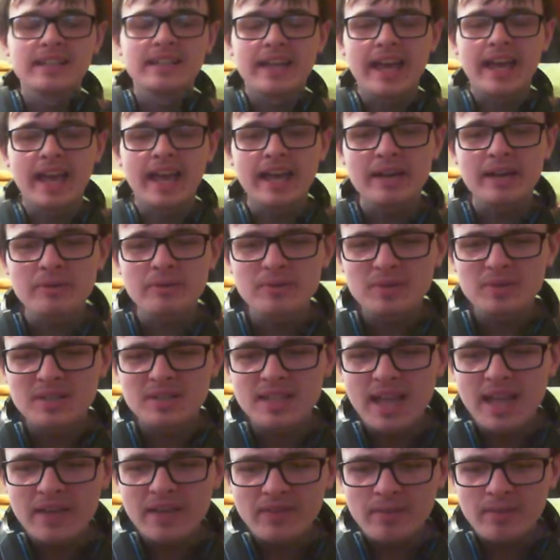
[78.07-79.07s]
it was
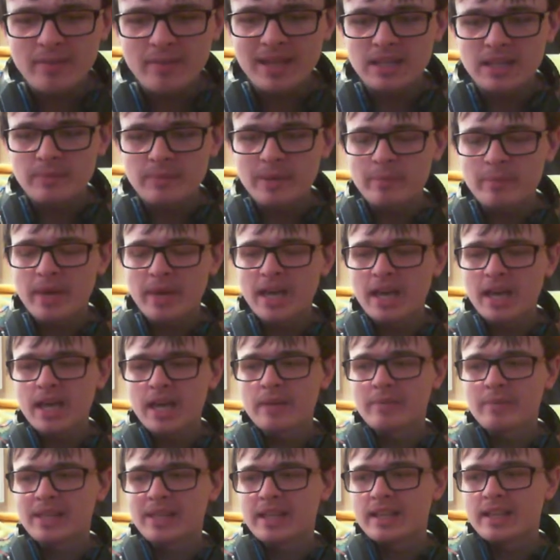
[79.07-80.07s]
never meant to be
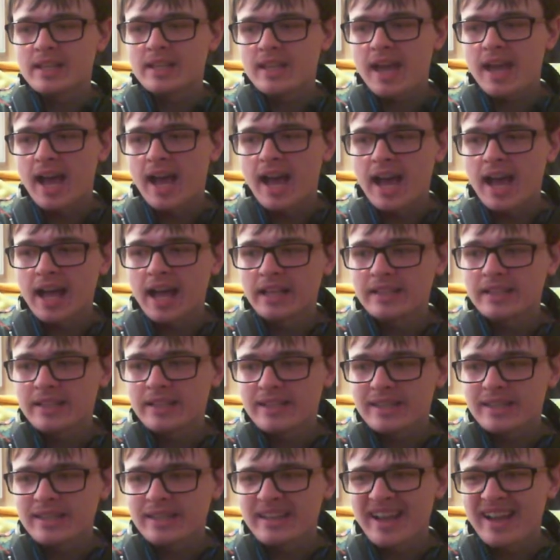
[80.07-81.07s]
permanent,
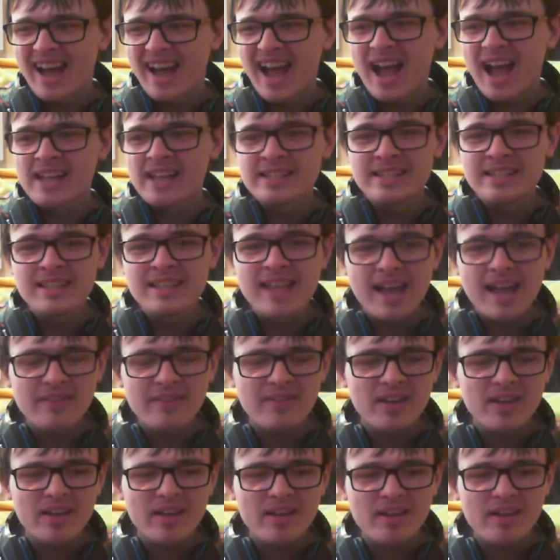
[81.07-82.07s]
and I
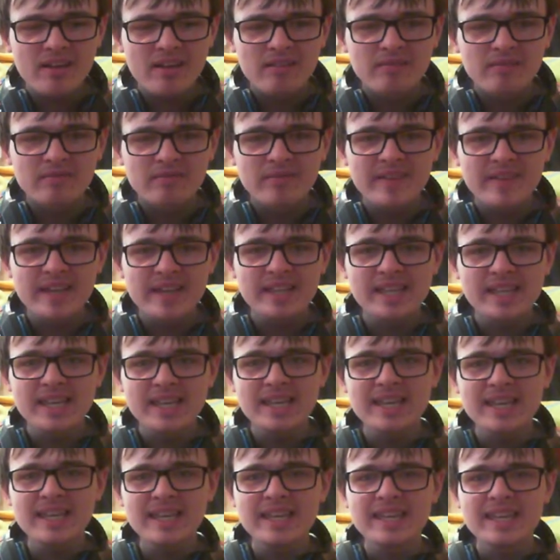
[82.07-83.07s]
never
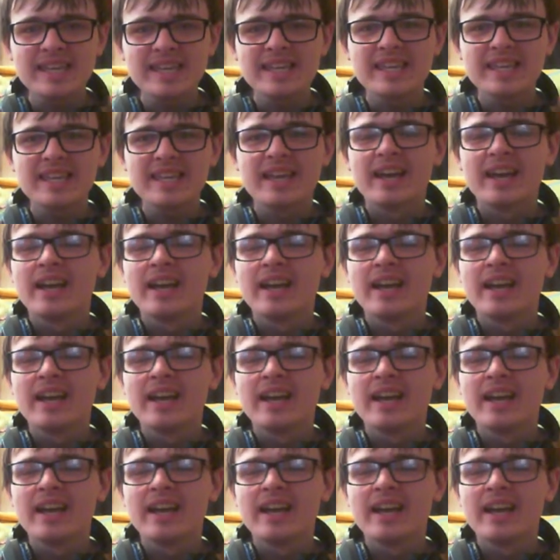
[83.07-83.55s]
really